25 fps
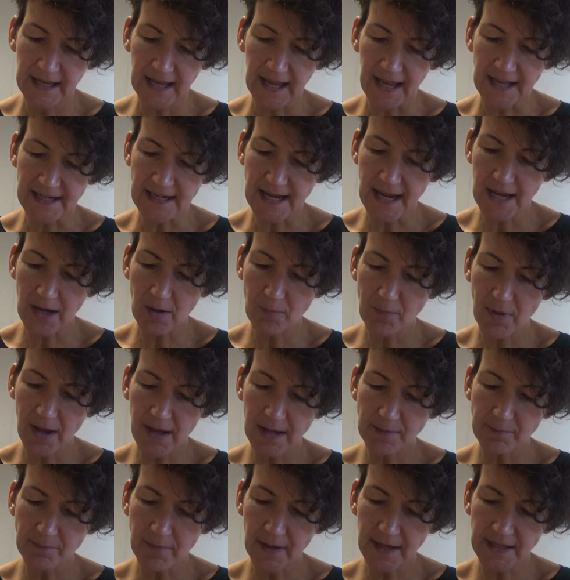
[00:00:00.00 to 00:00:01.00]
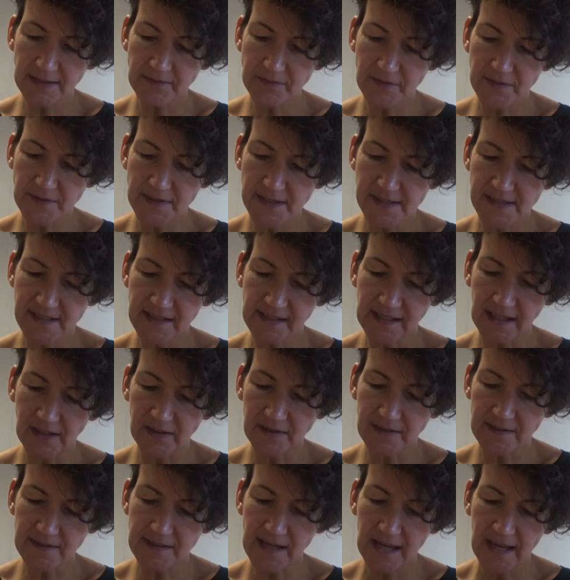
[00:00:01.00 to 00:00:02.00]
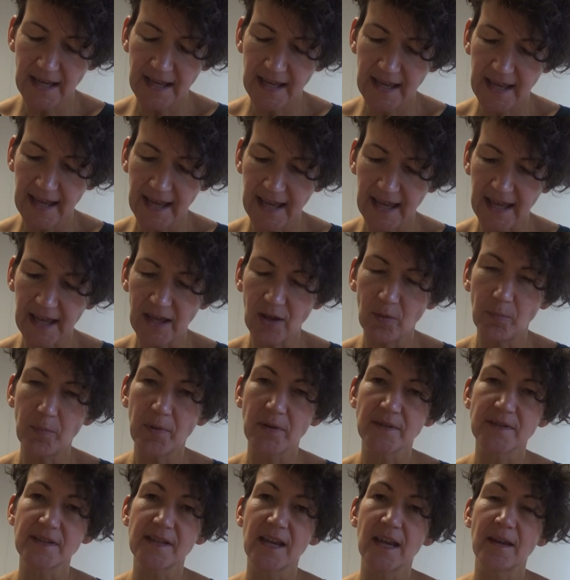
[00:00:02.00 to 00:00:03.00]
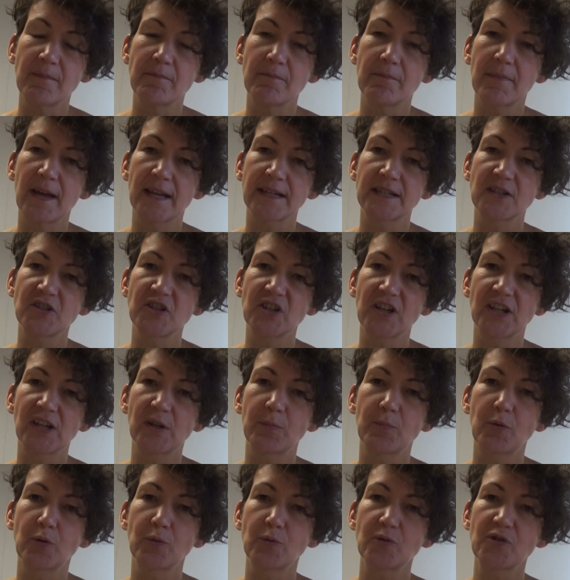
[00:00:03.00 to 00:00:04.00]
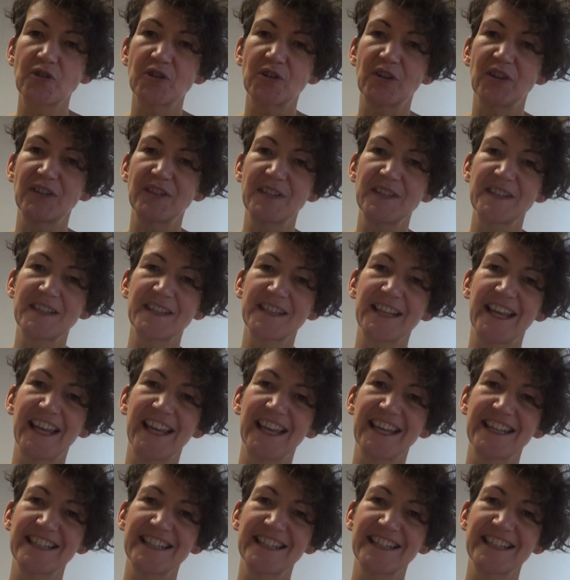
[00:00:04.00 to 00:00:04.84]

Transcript: and how might mindfulness skills help us in managing emotions.